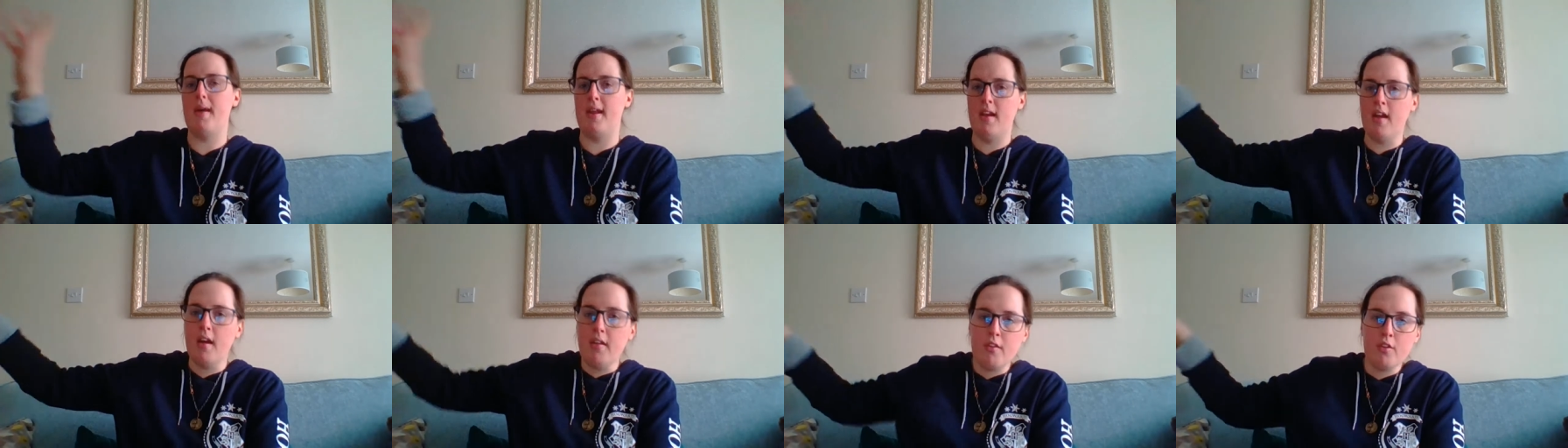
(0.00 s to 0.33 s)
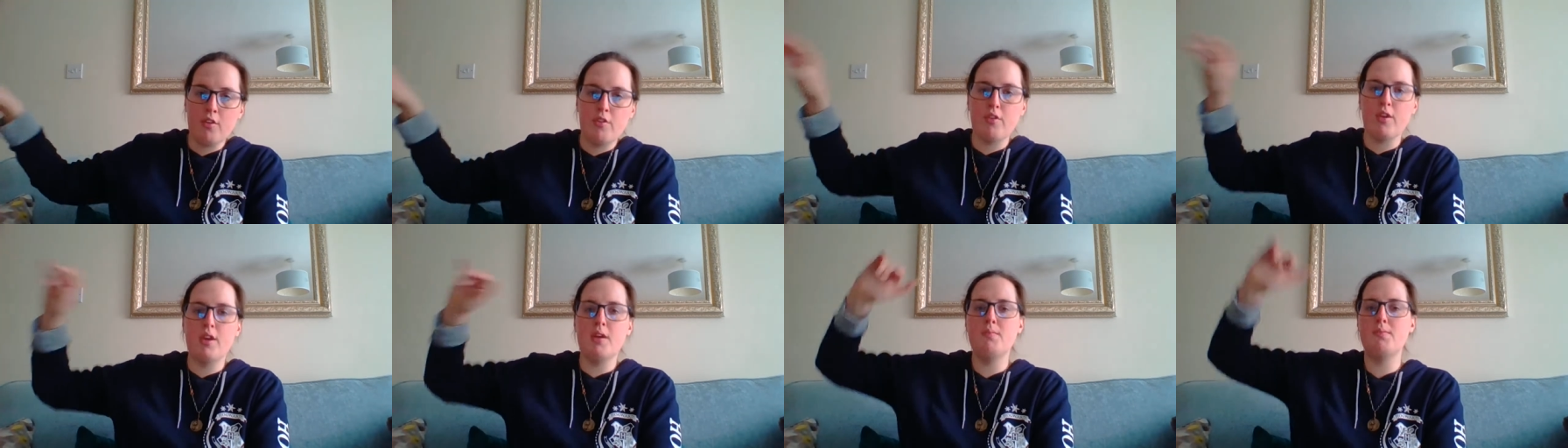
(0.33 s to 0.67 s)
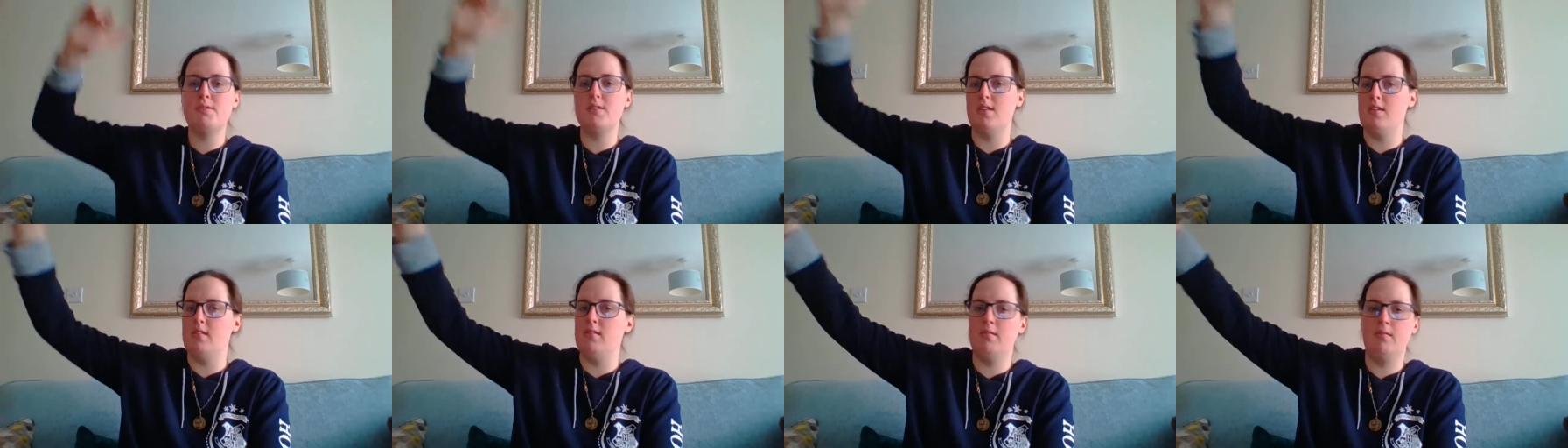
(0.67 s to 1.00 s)
and other
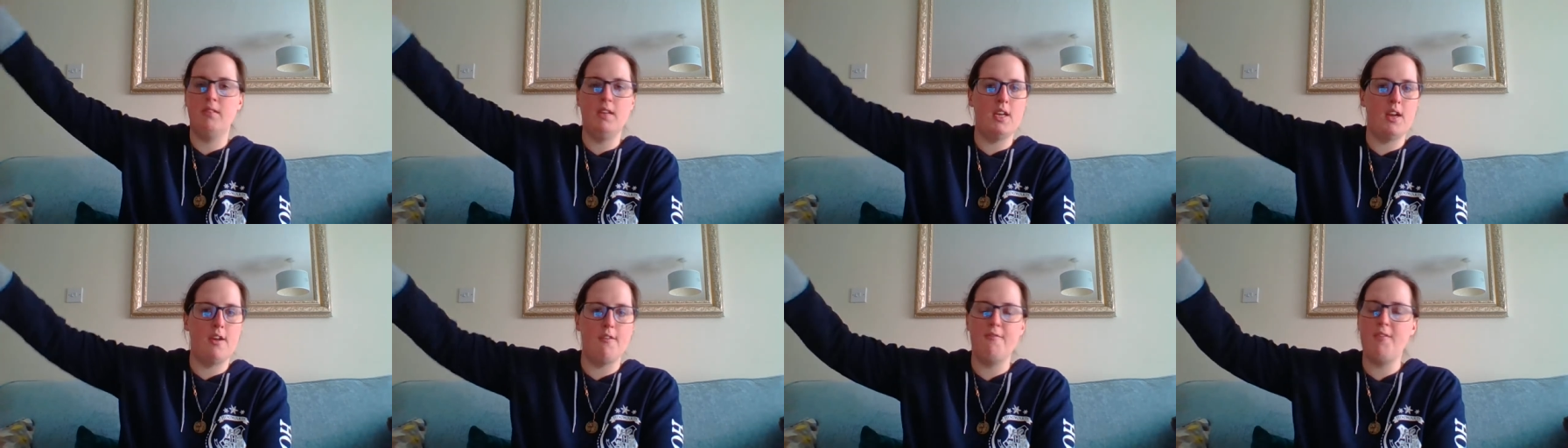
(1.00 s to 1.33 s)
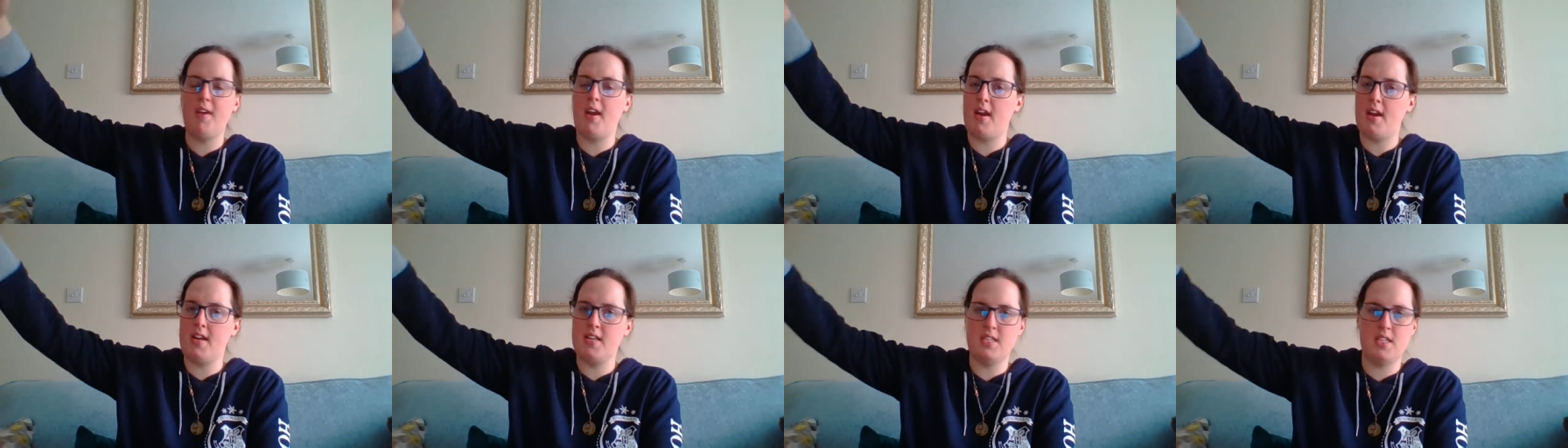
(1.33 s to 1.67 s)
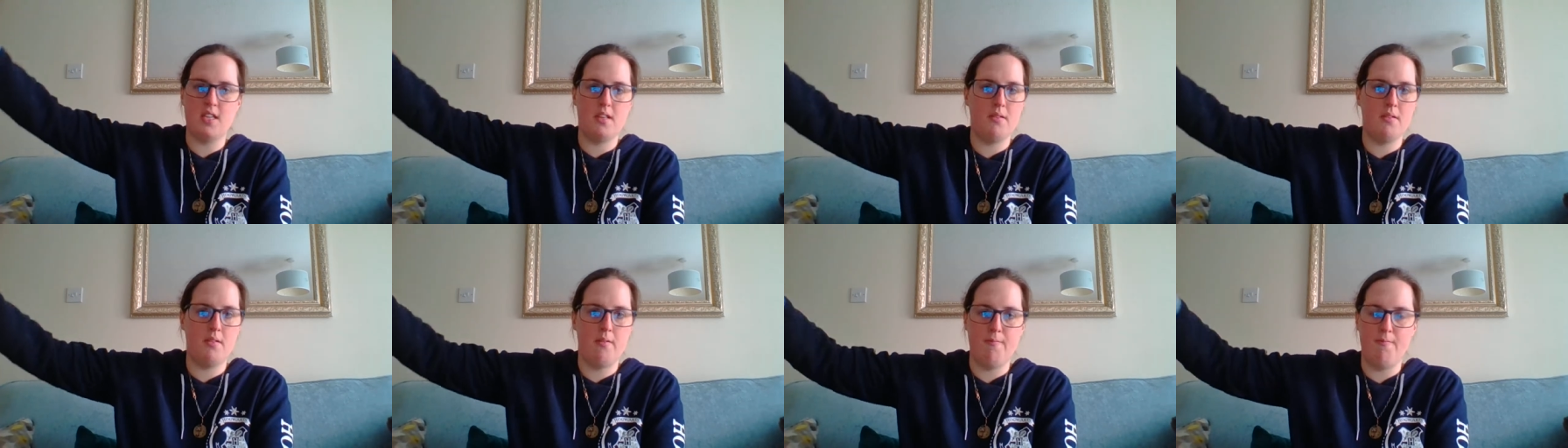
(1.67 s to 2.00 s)
groups and you know various
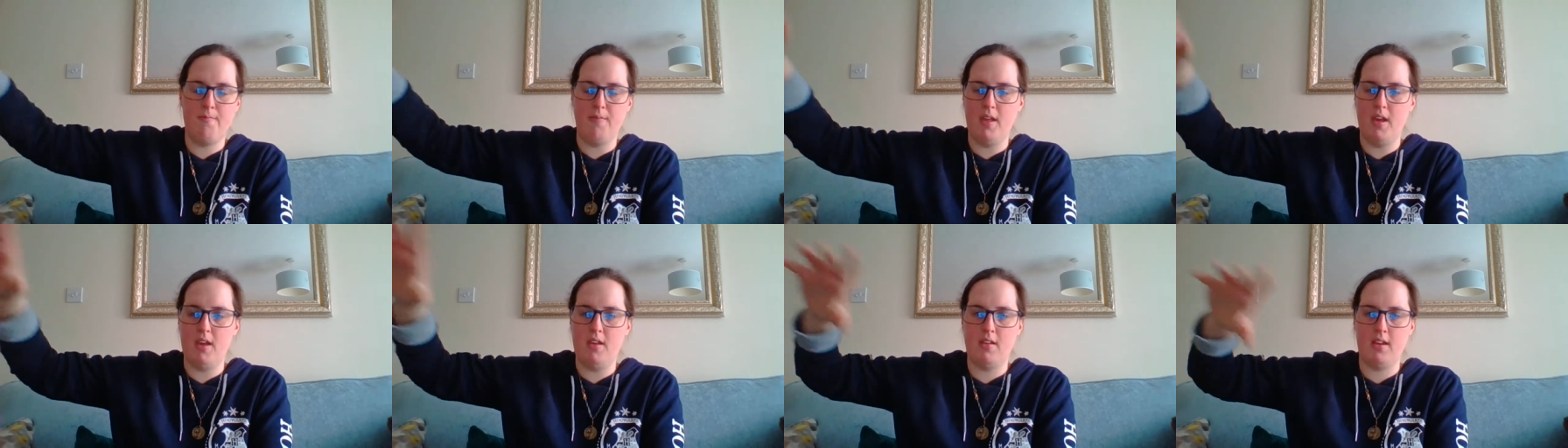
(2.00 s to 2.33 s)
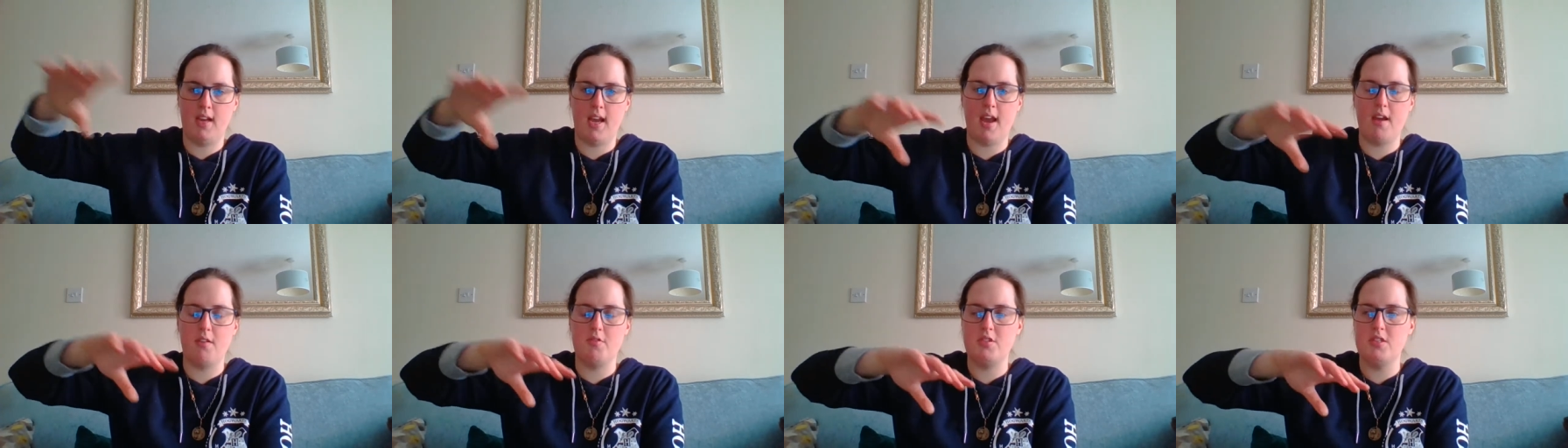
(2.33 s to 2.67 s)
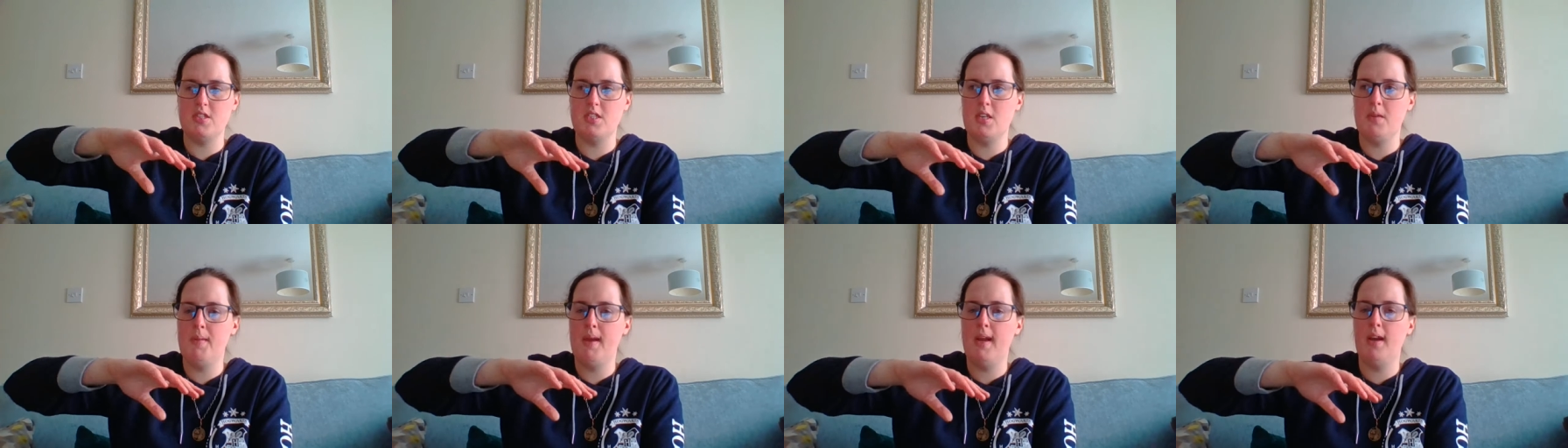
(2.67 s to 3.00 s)
other other characters
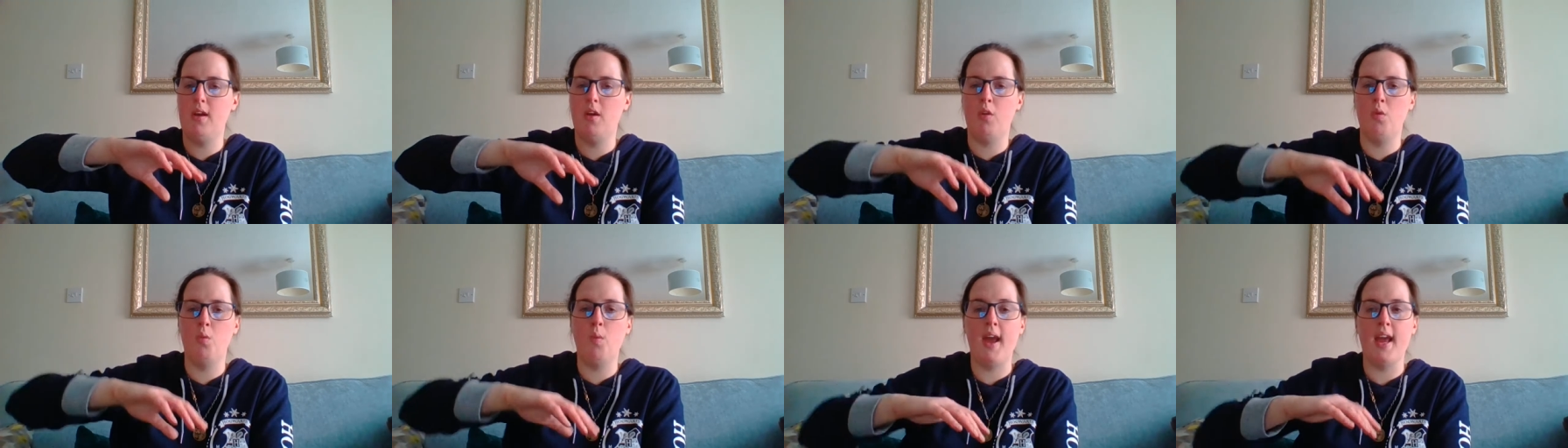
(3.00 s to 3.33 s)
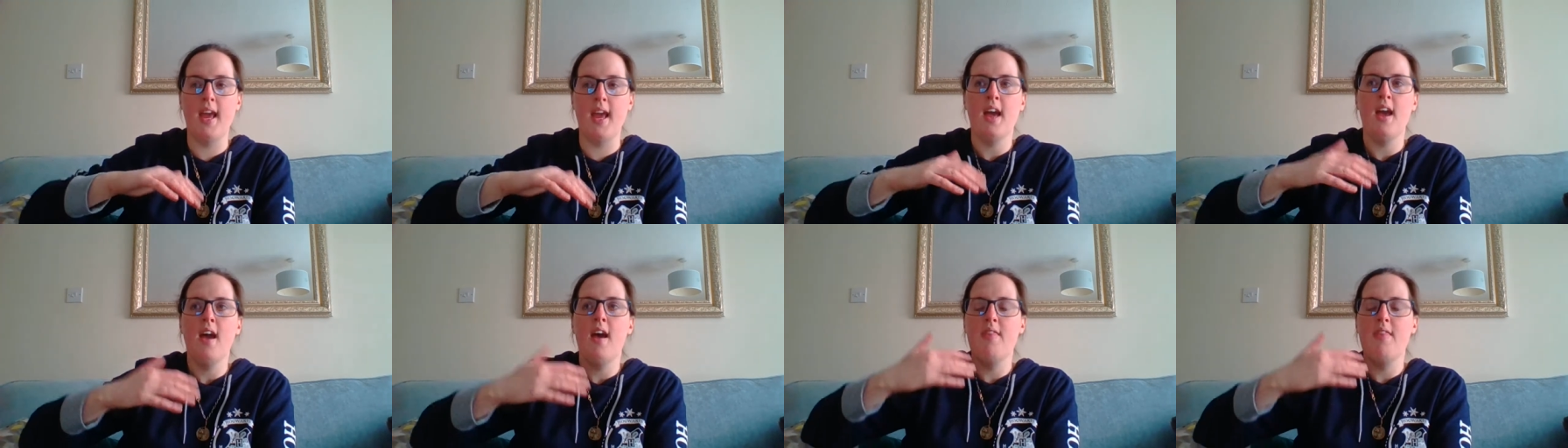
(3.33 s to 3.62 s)
that you meet along the way